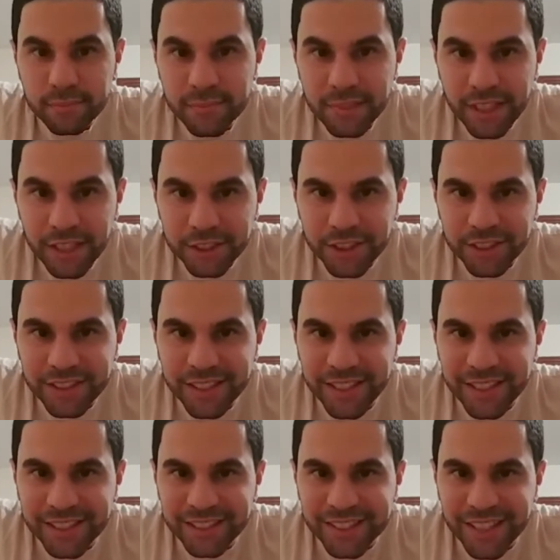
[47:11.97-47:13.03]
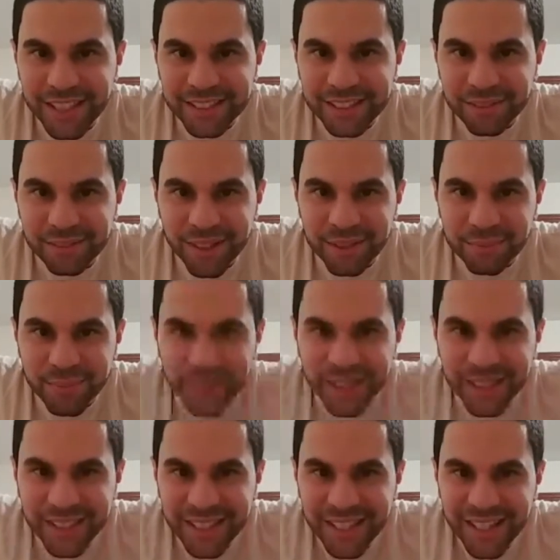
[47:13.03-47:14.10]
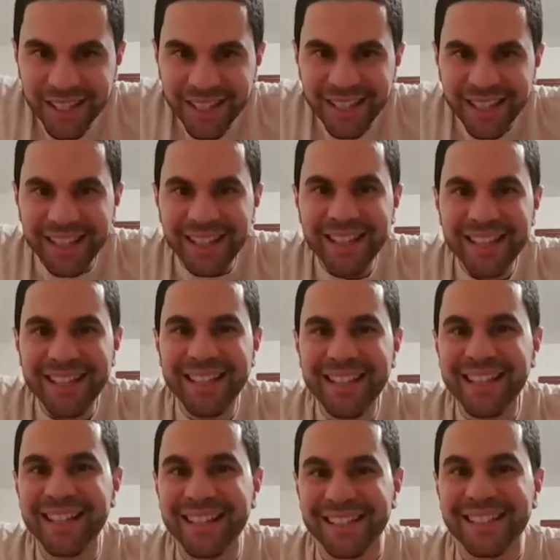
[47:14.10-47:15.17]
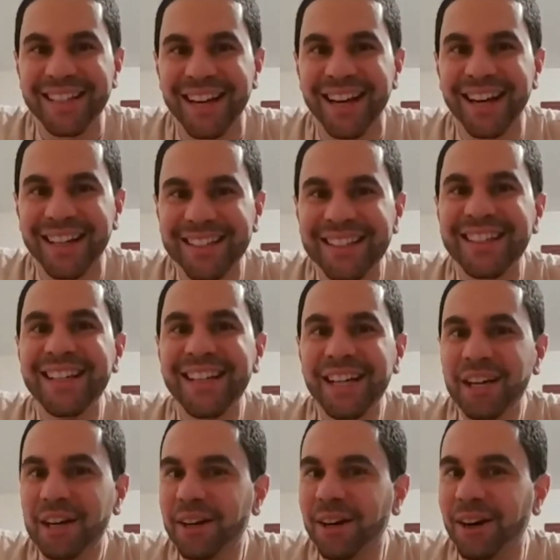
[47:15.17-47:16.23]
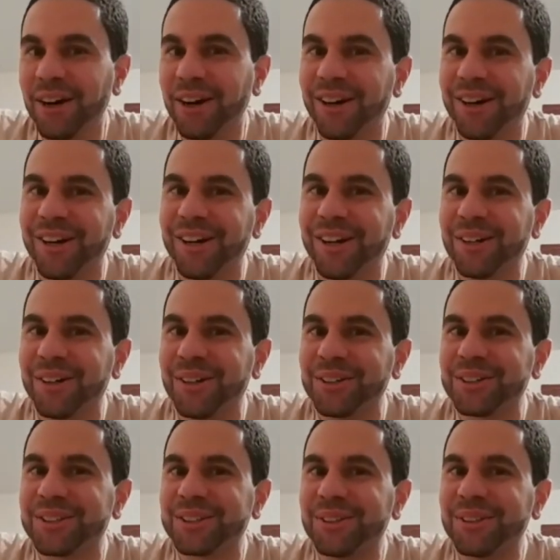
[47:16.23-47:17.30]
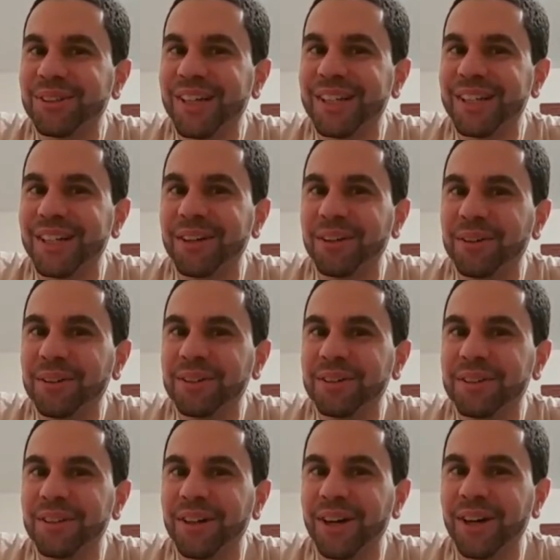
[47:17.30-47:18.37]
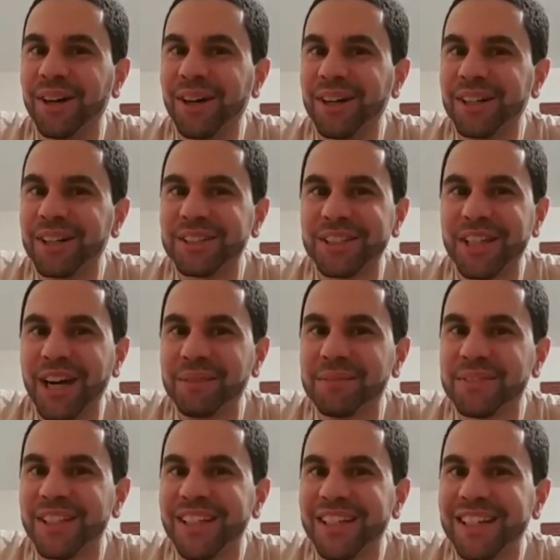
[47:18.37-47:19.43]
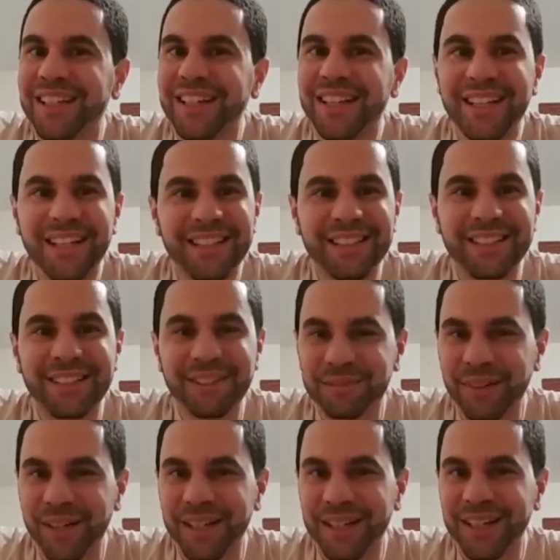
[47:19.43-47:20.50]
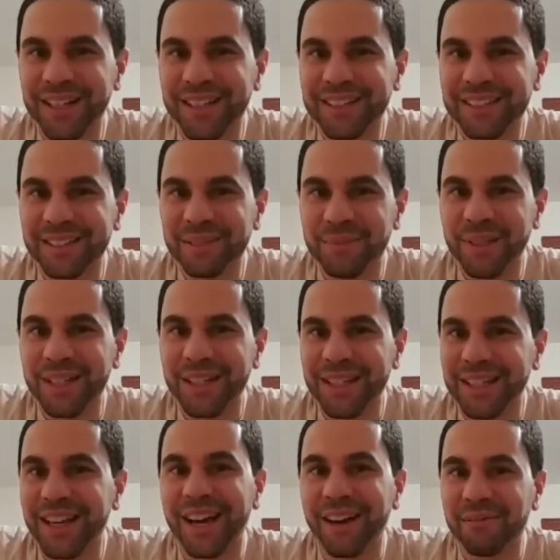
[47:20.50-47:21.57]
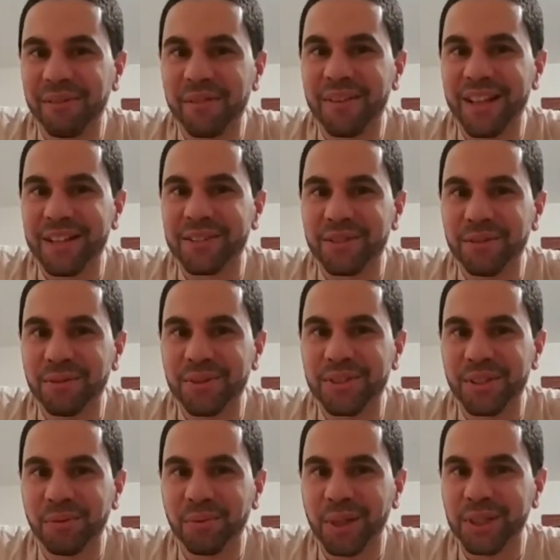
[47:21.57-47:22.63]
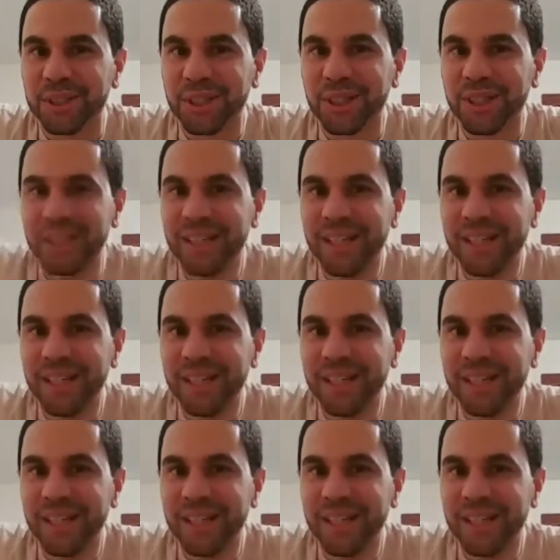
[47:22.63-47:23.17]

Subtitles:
Kitchen, the Eagles hat, the red. Yeah. Oh, old school. I know. Oh, good times. My the beanie. Yeah, I remember that too. It was in the winter.